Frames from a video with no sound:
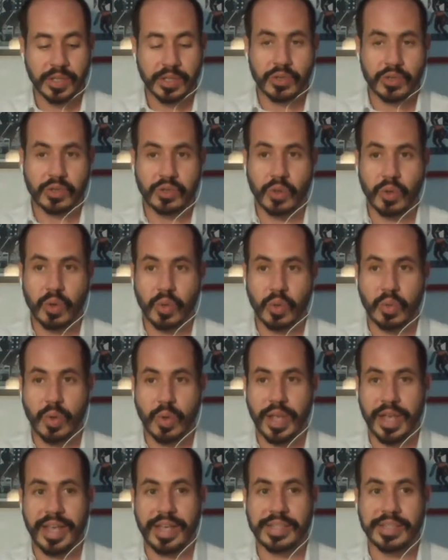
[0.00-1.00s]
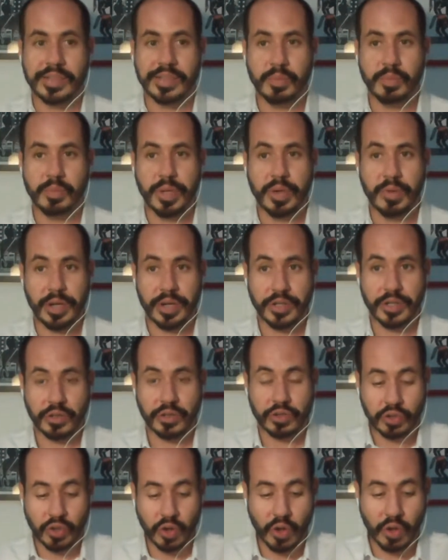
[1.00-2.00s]
So as we already
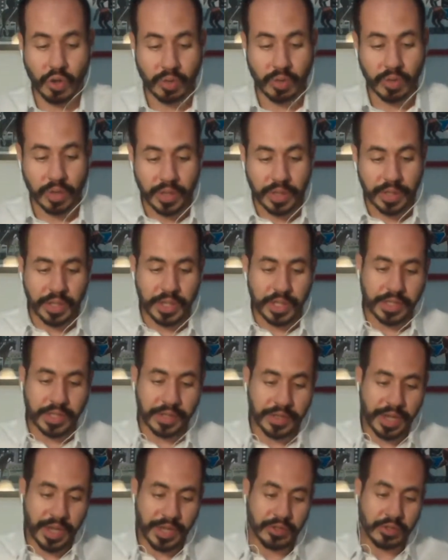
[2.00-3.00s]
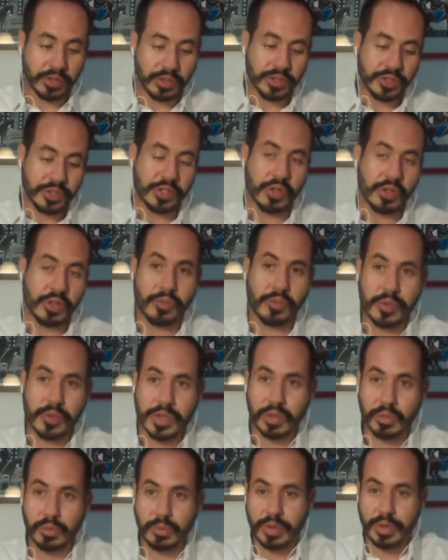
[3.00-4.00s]
saw in the ideology of
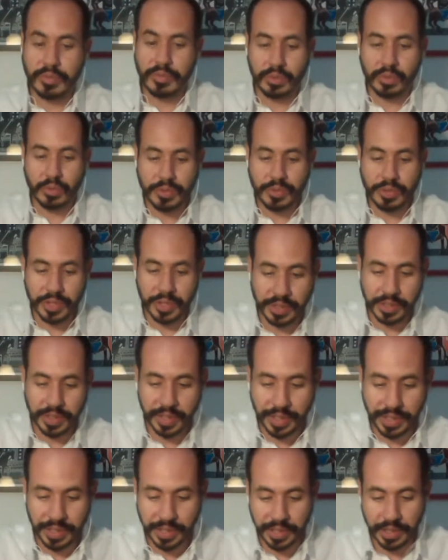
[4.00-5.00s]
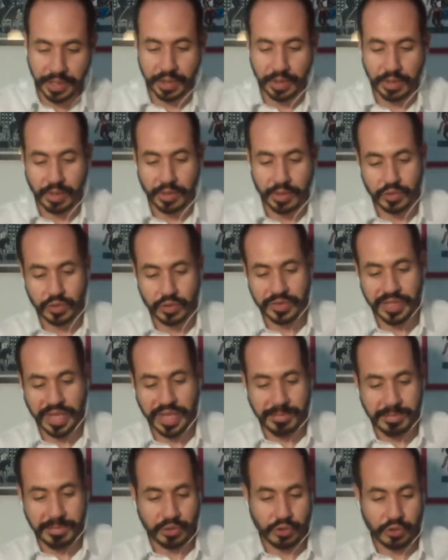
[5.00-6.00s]
Creole Revolution,
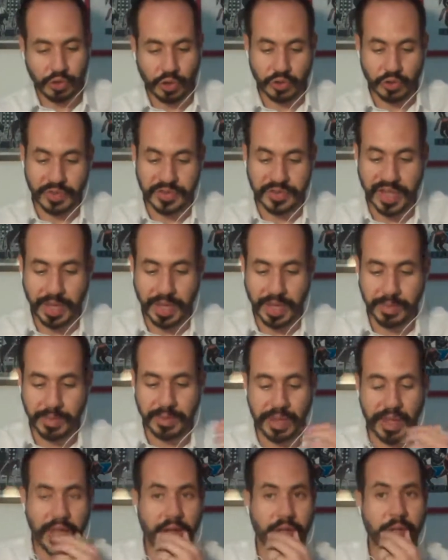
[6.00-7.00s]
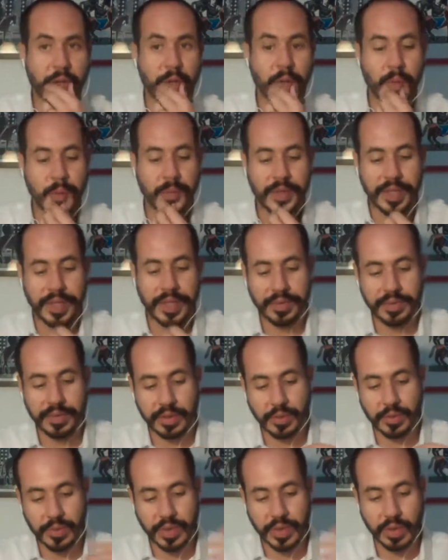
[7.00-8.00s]
Joshua Simon argued that
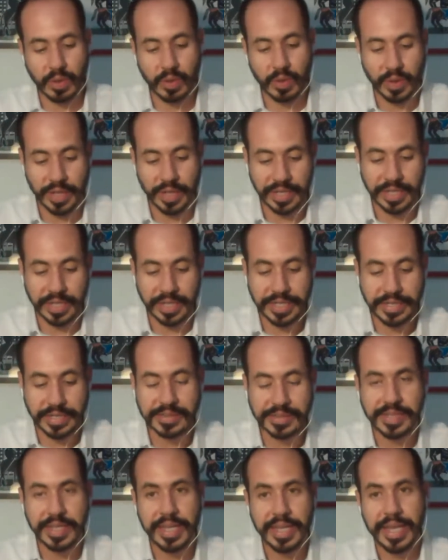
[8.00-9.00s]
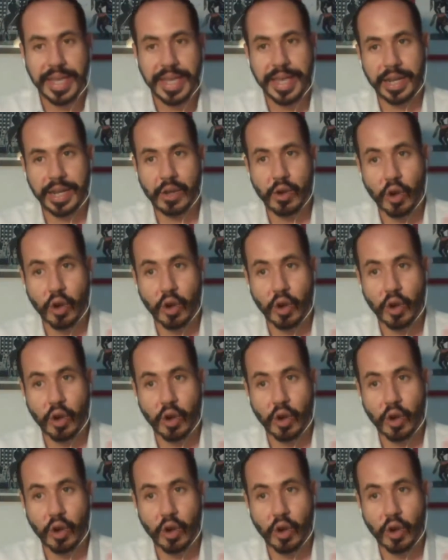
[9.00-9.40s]
the Creole elites had a